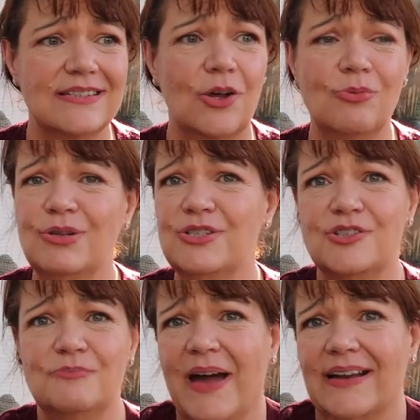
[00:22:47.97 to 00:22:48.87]

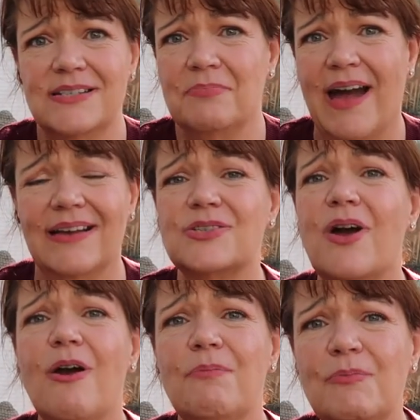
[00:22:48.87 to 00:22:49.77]
almost back to back. So I
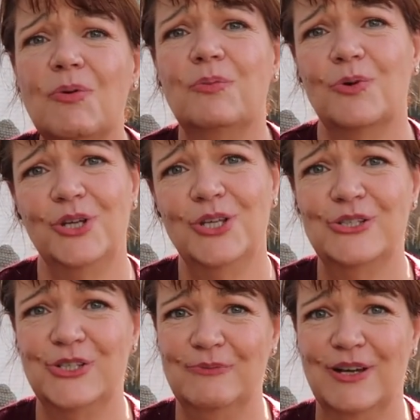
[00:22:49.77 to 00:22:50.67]
hope I'm not boring you
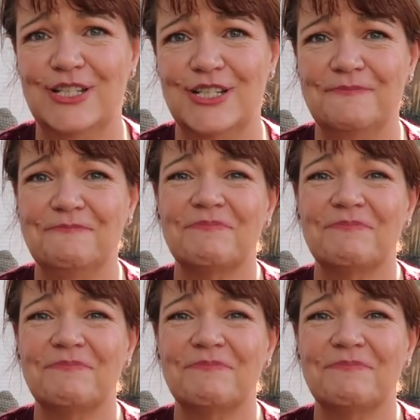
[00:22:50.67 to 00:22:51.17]
too much.